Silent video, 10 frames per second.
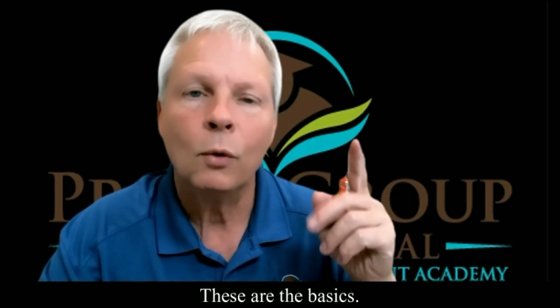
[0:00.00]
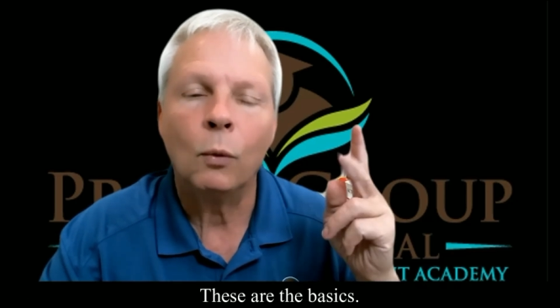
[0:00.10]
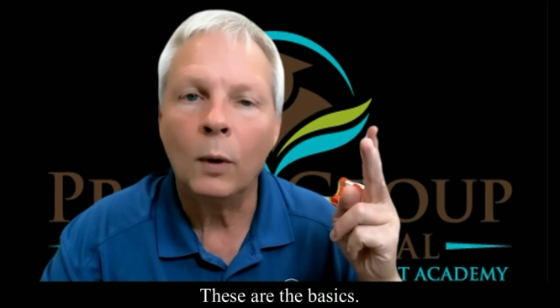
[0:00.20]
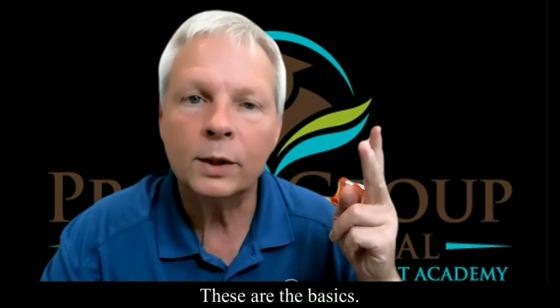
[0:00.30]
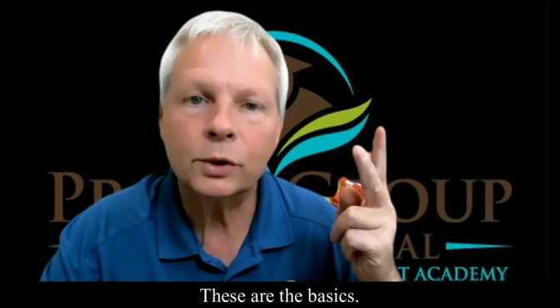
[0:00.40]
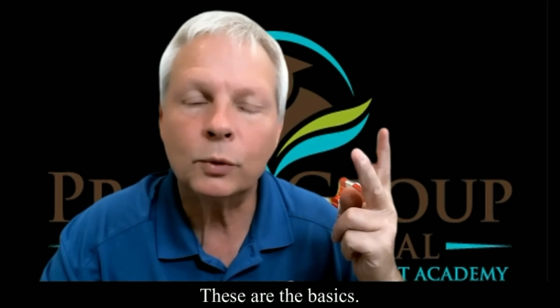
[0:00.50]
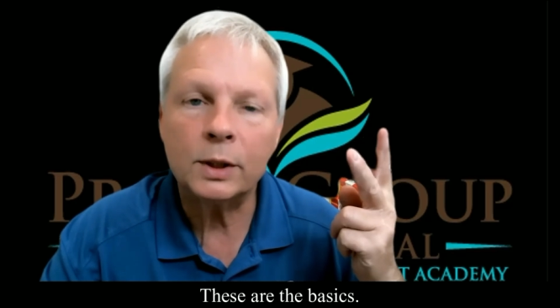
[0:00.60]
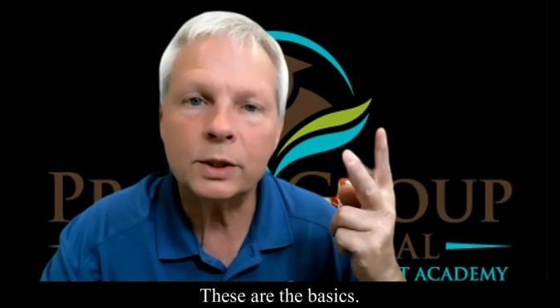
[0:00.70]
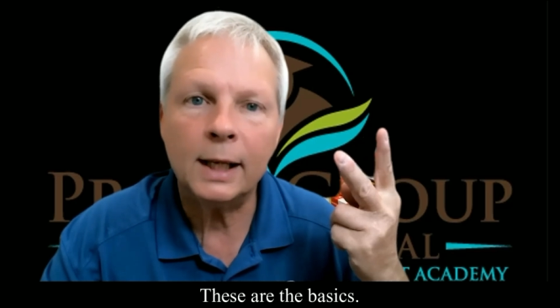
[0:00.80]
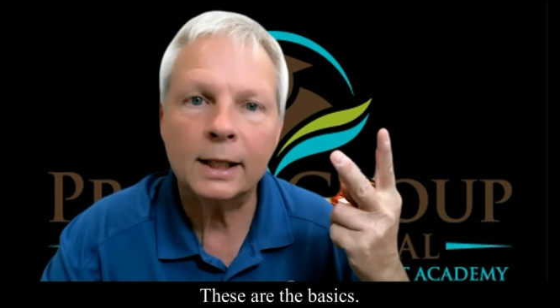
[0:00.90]
What's the
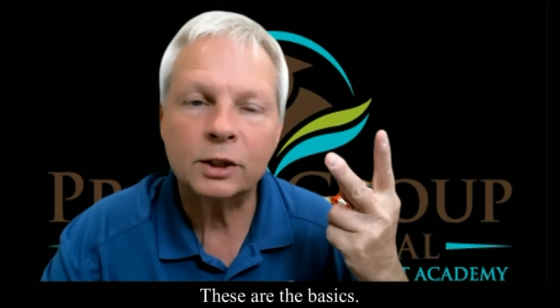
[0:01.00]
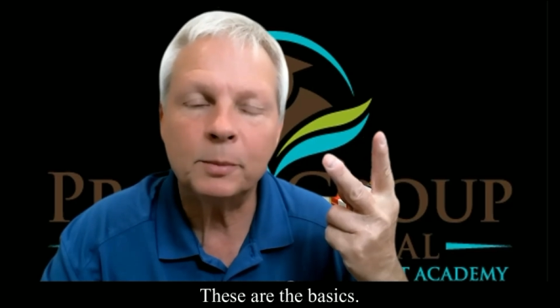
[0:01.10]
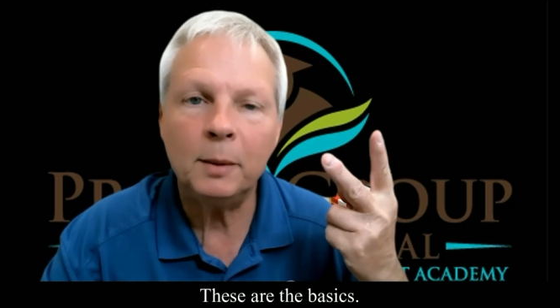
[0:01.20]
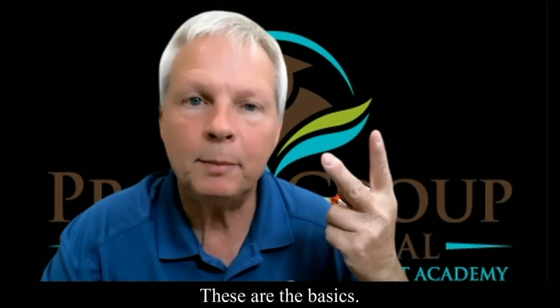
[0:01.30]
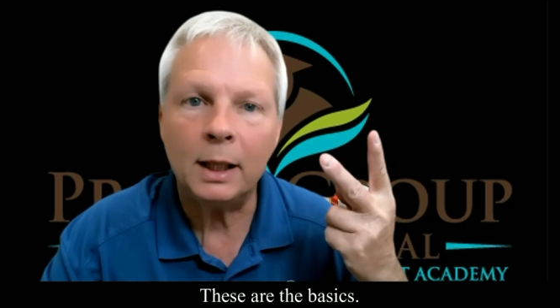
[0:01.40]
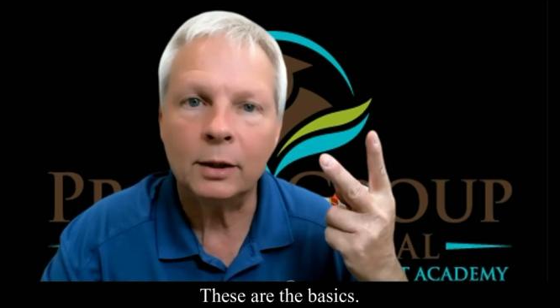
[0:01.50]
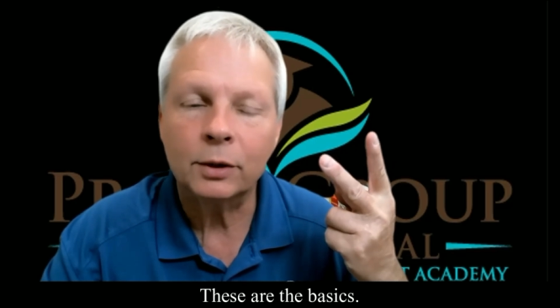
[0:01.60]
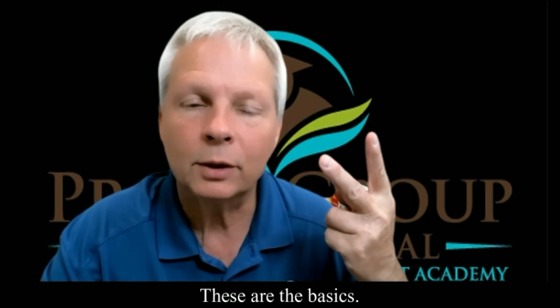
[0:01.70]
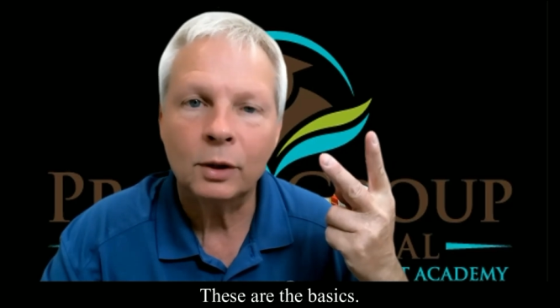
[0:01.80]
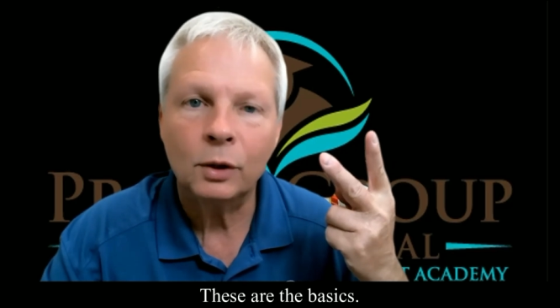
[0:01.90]
question asking me
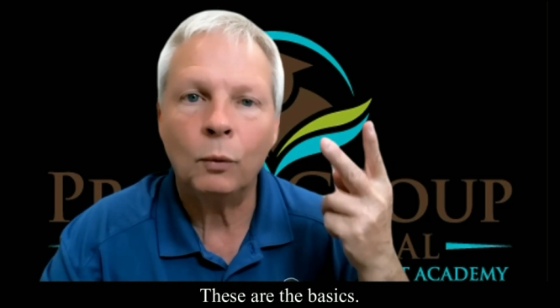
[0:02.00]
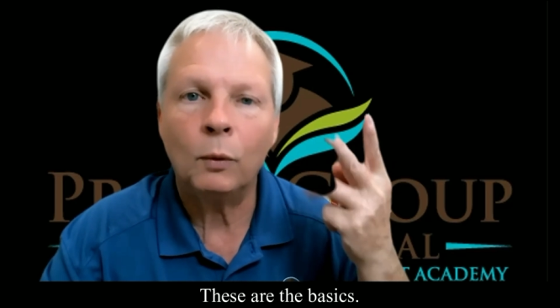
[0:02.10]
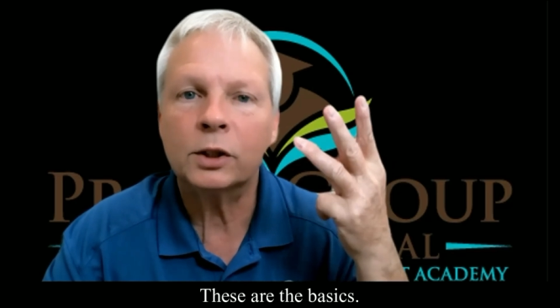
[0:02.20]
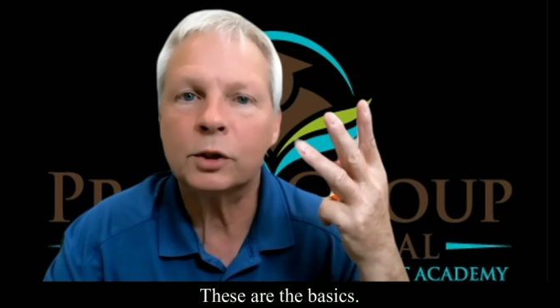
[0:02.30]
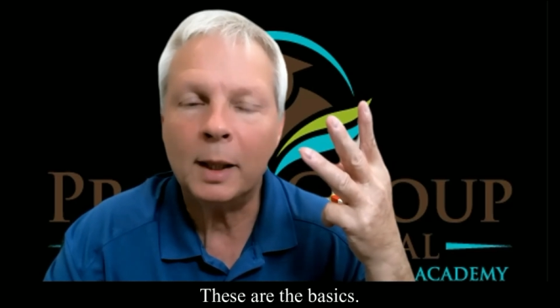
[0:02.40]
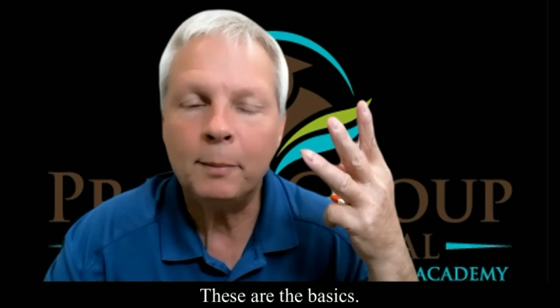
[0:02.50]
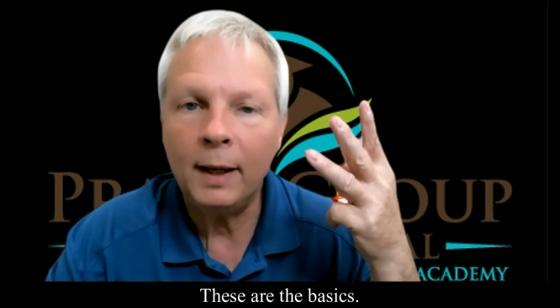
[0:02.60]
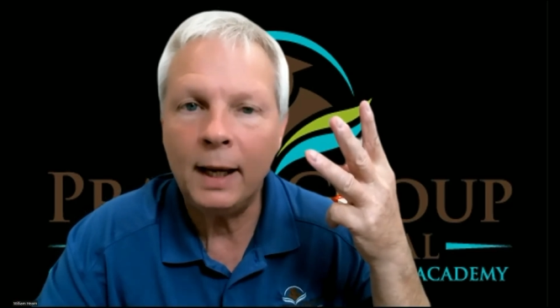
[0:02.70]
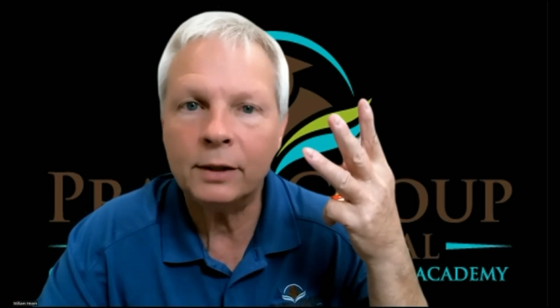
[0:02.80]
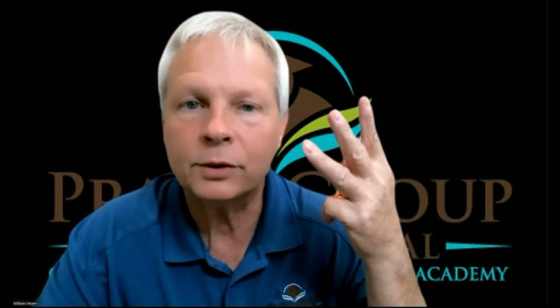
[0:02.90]
about? What does my
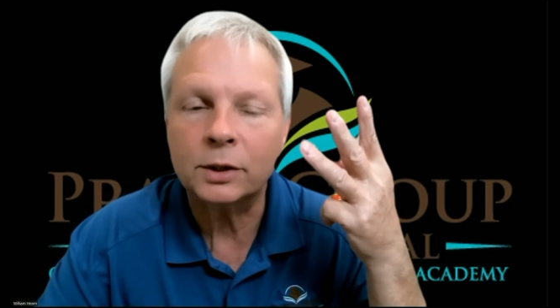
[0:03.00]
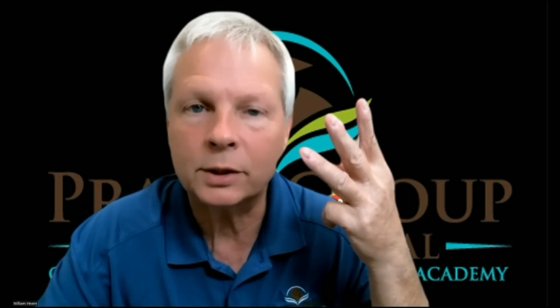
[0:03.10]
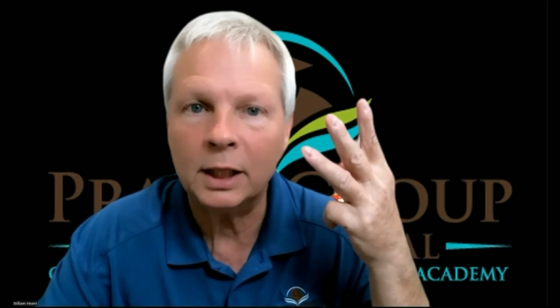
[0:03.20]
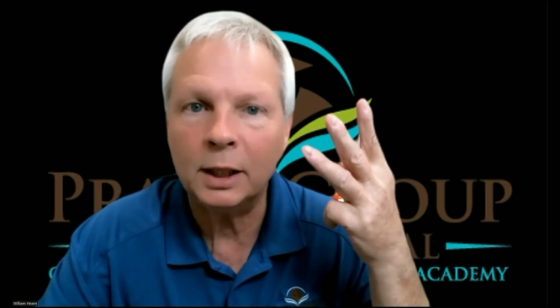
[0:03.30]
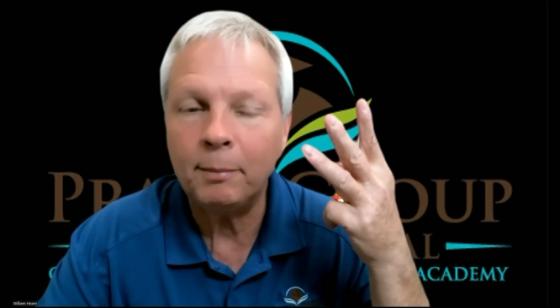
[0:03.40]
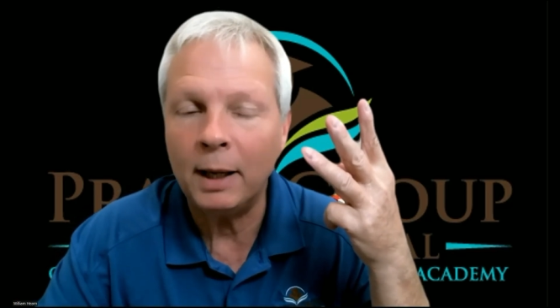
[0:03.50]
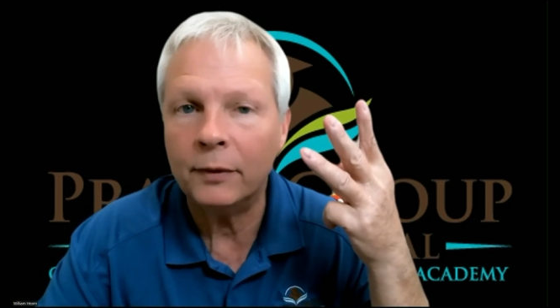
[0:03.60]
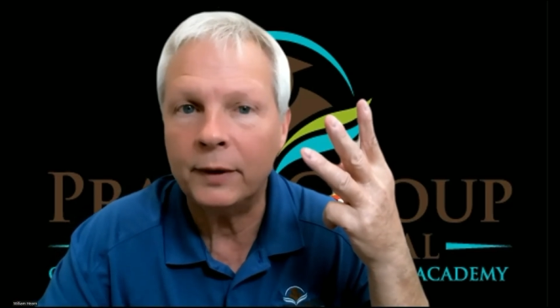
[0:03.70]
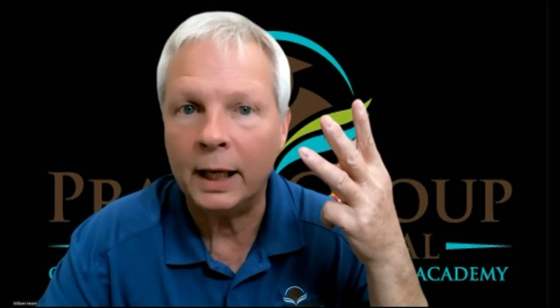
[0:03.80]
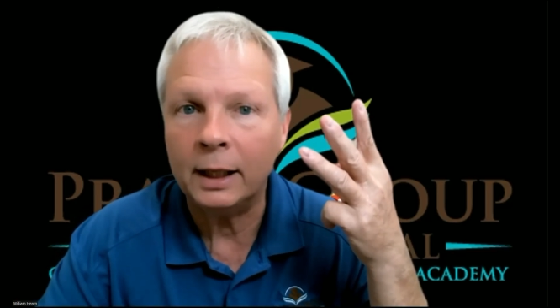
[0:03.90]
passage say
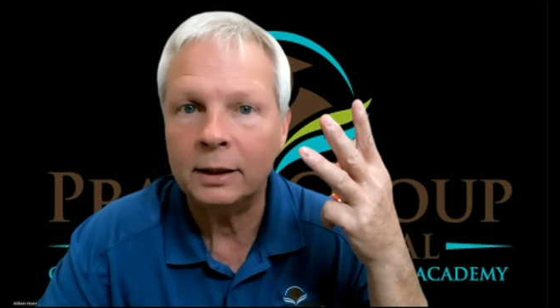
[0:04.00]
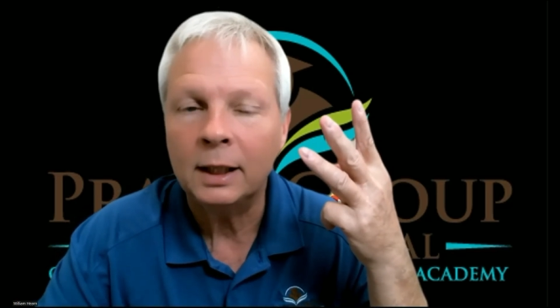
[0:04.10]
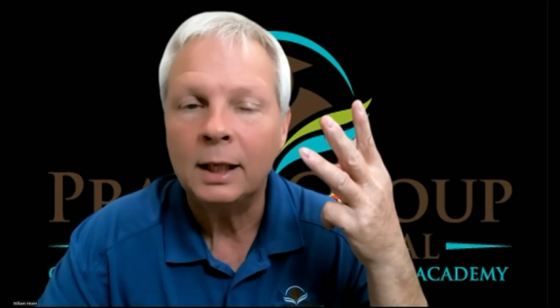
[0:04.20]
about that?